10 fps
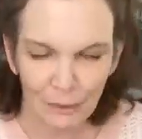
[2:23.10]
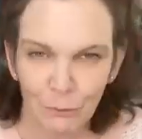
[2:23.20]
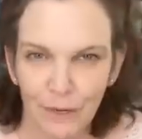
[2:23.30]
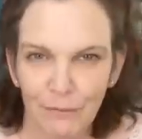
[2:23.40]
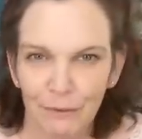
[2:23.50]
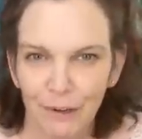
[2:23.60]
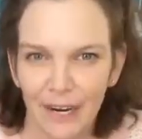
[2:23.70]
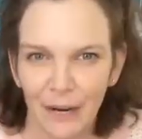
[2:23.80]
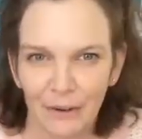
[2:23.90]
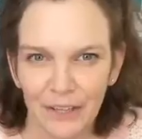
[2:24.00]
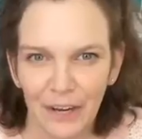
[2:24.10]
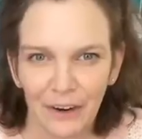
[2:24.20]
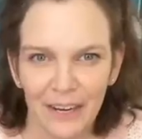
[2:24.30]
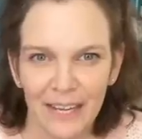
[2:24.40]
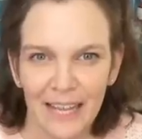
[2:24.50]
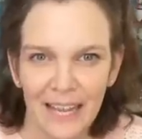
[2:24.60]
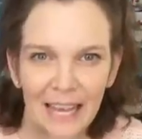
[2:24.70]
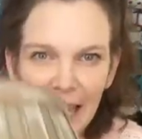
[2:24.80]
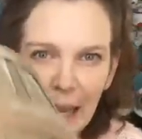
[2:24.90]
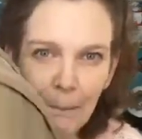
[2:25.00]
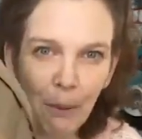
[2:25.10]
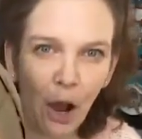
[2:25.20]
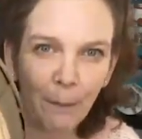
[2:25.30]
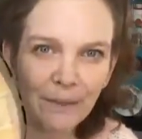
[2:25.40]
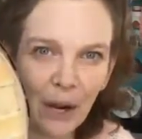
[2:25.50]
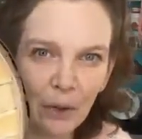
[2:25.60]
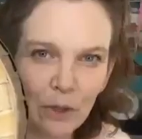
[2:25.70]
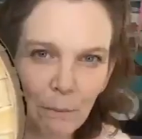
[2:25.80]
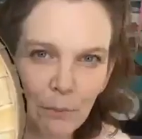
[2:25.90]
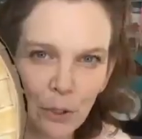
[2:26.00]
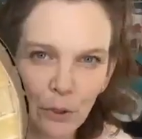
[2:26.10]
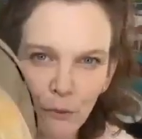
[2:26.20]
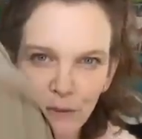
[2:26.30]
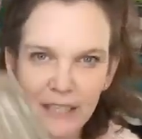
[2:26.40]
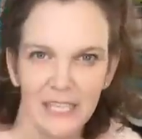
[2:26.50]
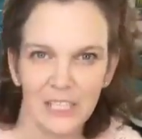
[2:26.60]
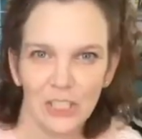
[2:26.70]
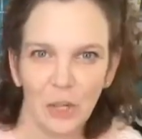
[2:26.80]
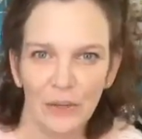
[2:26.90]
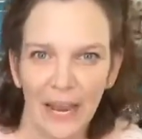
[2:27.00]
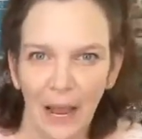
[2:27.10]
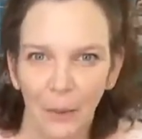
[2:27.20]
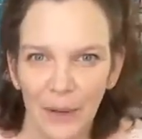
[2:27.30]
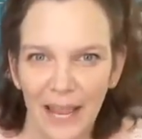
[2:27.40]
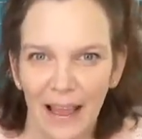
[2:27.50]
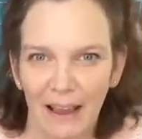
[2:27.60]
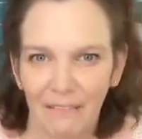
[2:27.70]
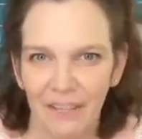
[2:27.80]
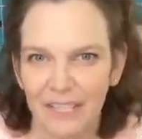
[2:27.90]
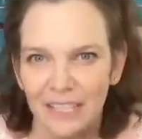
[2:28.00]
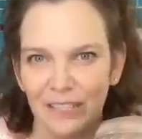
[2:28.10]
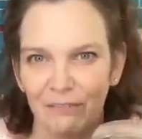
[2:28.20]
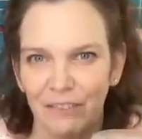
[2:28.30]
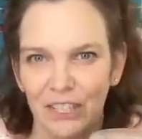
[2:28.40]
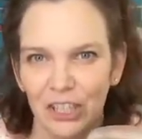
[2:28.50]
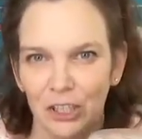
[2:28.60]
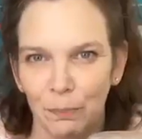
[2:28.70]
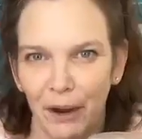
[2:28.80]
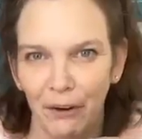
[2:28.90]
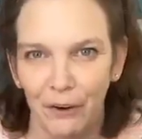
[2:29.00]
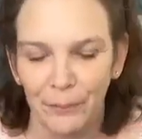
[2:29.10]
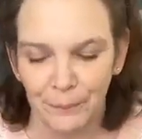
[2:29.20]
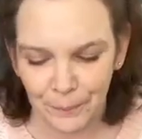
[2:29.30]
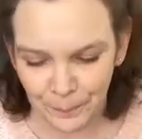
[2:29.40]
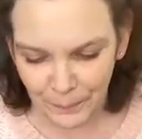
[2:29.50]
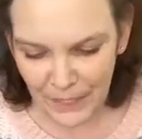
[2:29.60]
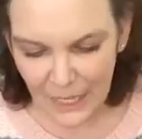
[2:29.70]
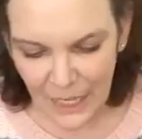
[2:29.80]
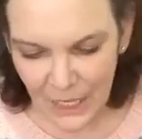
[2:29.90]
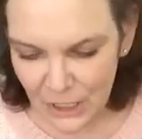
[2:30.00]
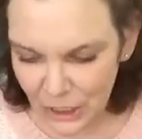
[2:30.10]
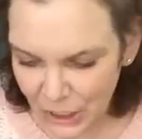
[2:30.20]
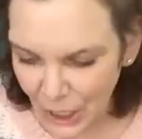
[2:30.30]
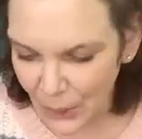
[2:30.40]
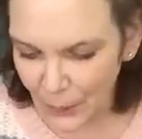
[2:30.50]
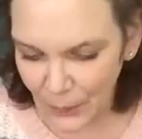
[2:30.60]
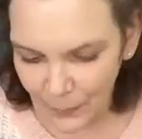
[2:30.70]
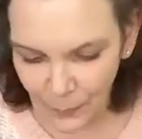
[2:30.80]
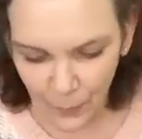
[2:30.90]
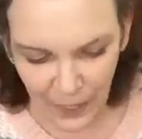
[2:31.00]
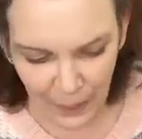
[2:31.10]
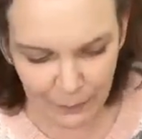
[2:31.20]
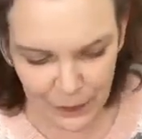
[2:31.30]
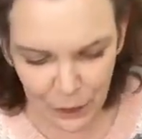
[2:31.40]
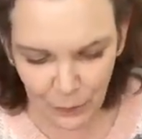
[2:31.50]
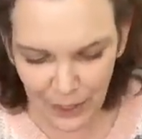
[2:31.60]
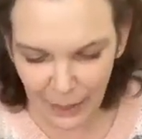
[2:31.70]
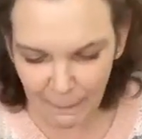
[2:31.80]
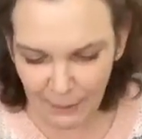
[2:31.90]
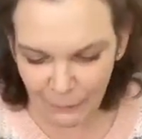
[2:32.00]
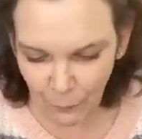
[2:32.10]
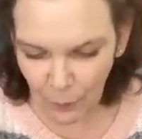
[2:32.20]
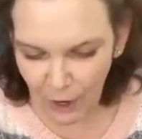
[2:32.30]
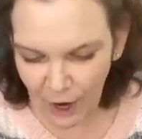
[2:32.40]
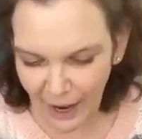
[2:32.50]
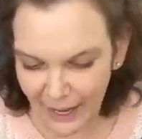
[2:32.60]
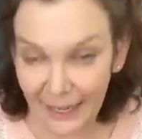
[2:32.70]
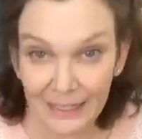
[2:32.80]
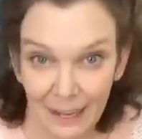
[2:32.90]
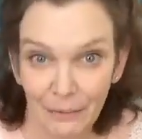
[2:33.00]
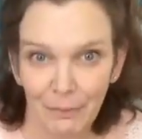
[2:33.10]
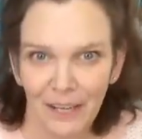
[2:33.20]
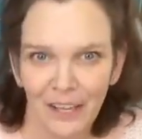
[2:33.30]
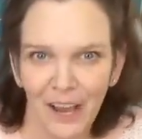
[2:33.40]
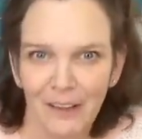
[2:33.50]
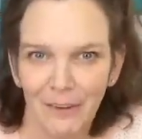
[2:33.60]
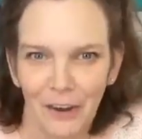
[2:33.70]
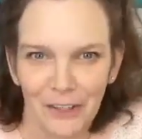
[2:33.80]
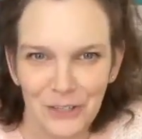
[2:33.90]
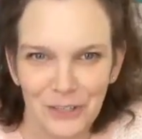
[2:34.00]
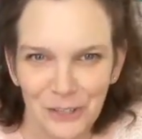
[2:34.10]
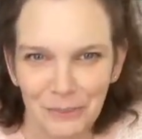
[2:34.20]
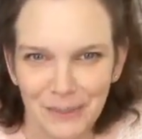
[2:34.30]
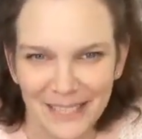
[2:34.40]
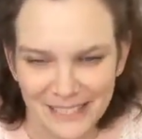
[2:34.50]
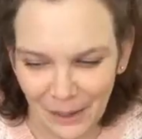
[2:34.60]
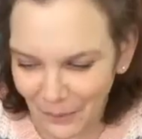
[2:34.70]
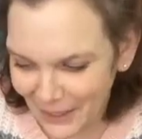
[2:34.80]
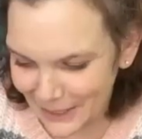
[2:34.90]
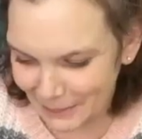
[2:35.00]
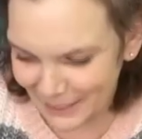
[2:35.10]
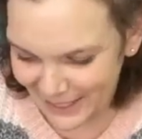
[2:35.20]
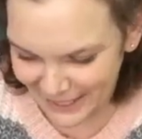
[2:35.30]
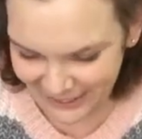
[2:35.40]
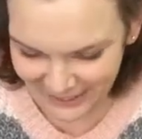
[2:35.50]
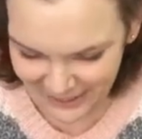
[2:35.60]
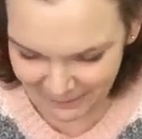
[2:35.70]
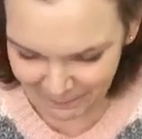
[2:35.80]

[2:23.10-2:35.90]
reef it right out of there. It popped out beautifully. So now we have this vintage barrel. So what I was doing before I left my live on YouTube, because I wanted to be here,